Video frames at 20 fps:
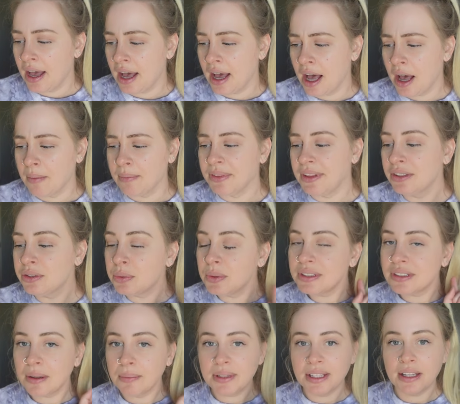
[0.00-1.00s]
Um, this
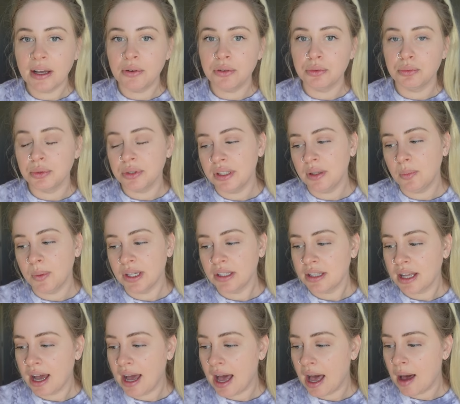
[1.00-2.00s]
was something that was really weird
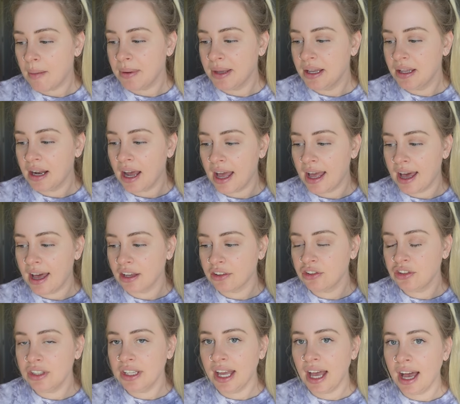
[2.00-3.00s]
that happened. I
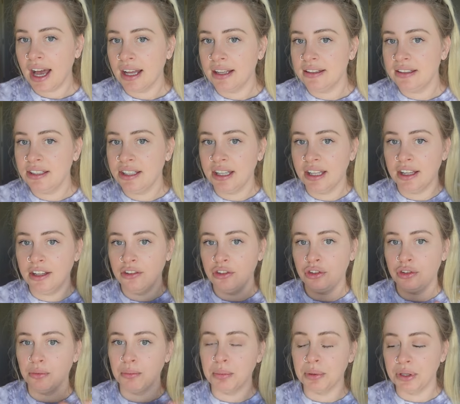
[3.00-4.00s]
actually had
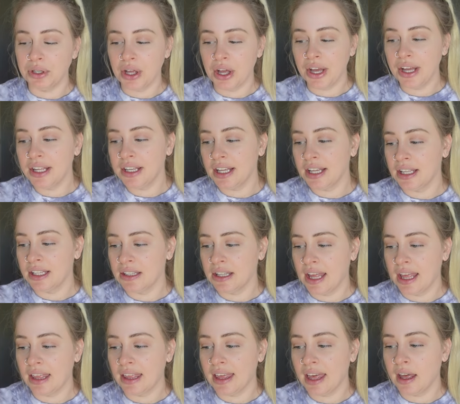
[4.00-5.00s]
tinged blood in
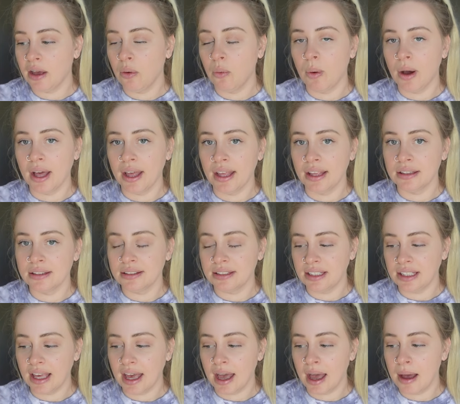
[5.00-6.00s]
like egg white
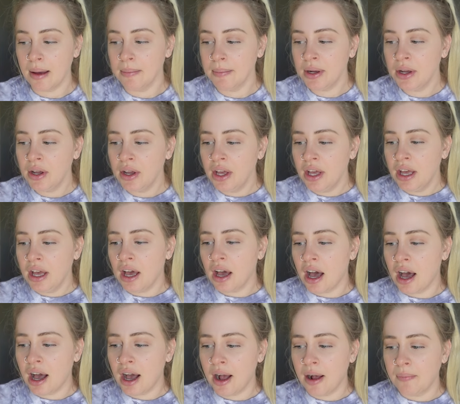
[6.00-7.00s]
CM
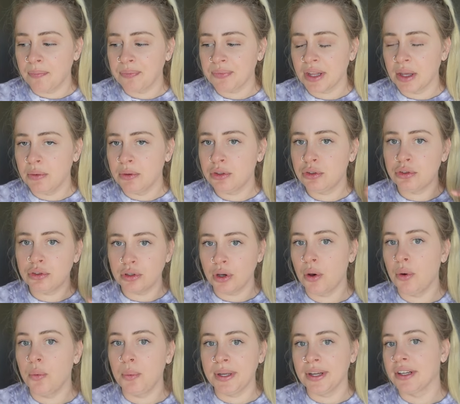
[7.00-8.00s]
um, it was
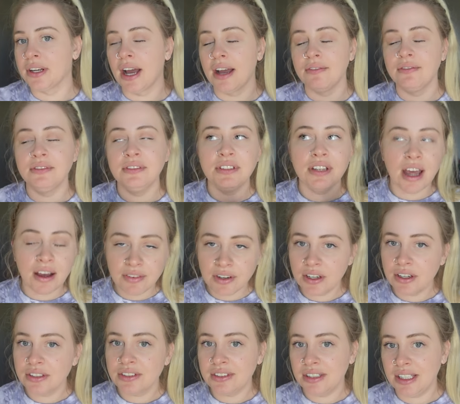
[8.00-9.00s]
so weird. I've
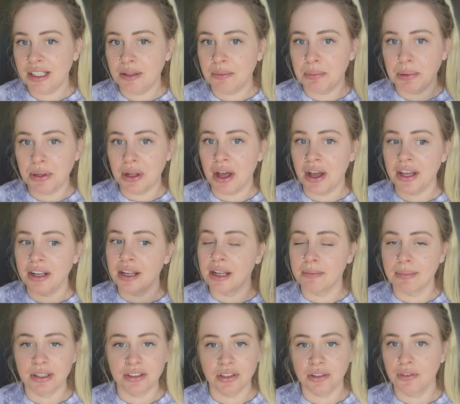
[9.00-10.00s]
never seen blood
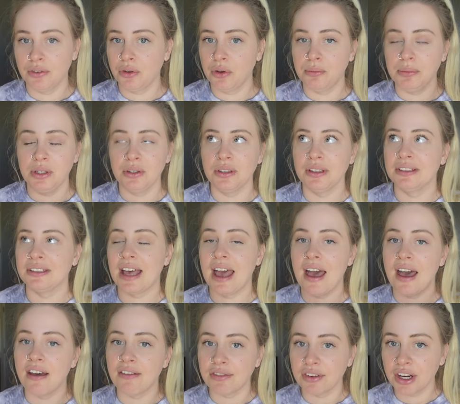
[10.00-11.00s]
in my cervical mucus
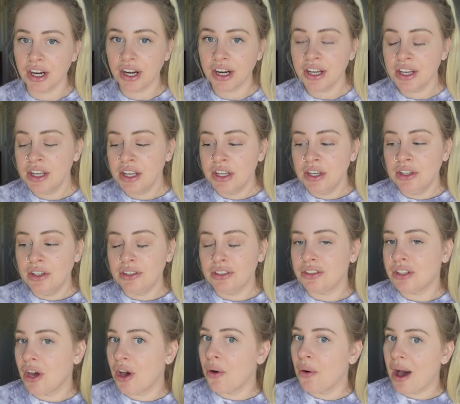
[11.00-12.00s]
ever.
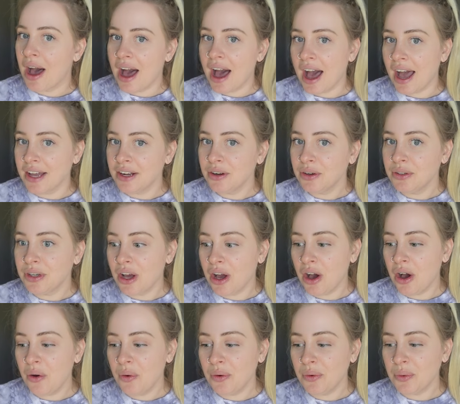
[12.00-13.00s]
So I don't
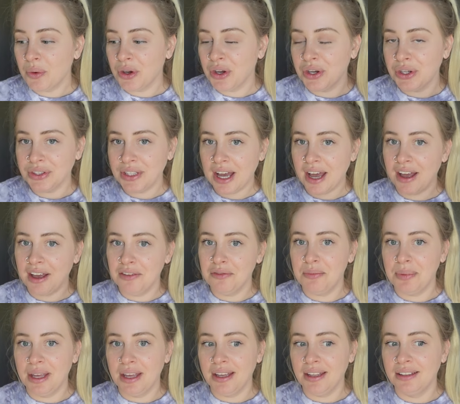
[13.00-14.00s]
know, could that
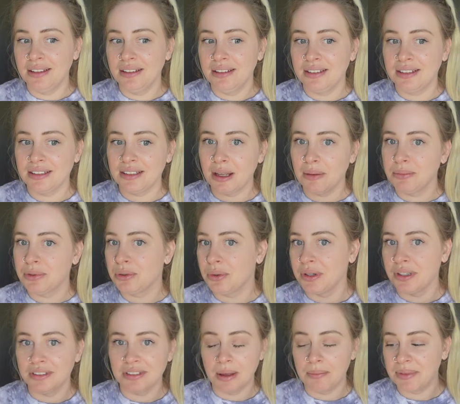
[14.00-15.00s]
have been some
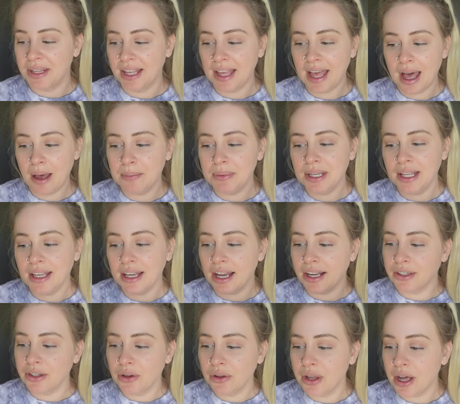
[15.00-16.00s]
sort of something happening?
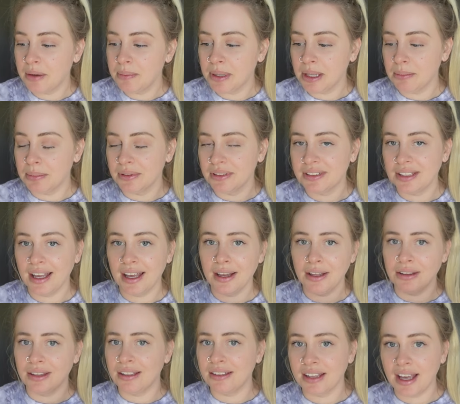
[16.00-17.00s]
I know a lot of people
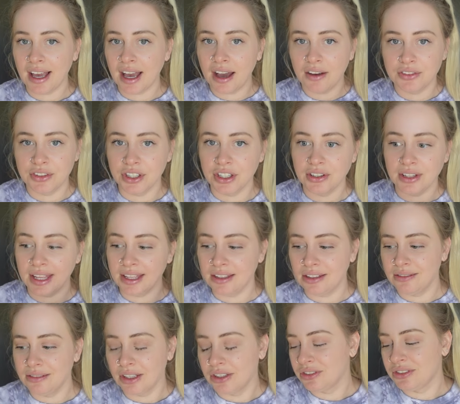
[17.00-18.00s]
say the day after,
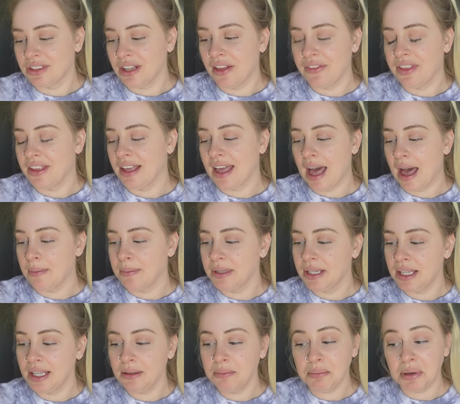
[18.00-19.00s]
like, there's nothing
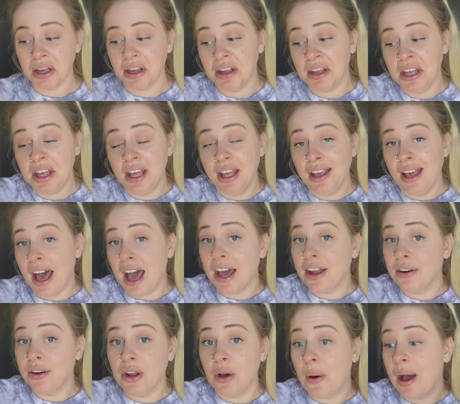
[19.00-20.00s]
happening, but I
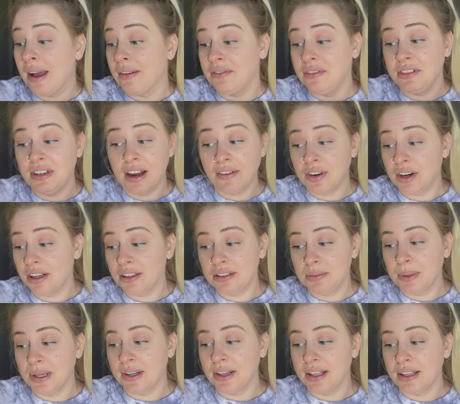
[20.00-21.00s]
don't know, I've never
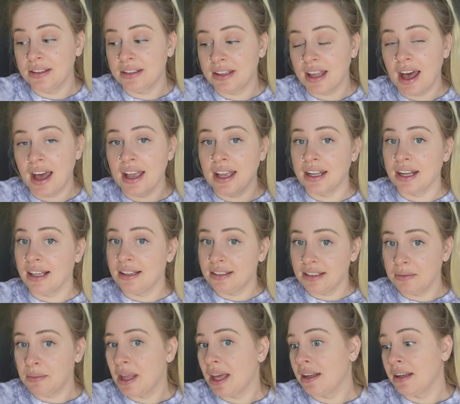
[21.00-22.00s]
experienced that and I
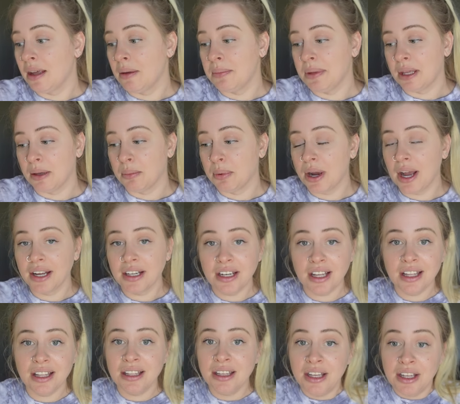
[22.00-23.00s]
did end up being
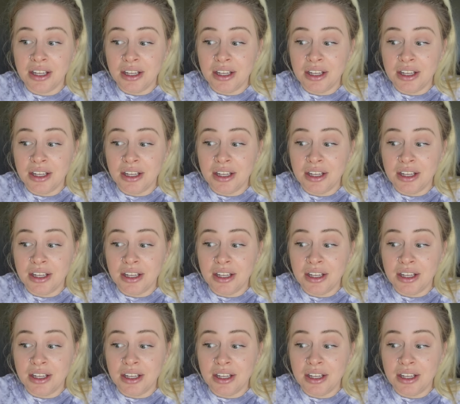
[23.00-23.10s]
pregnant,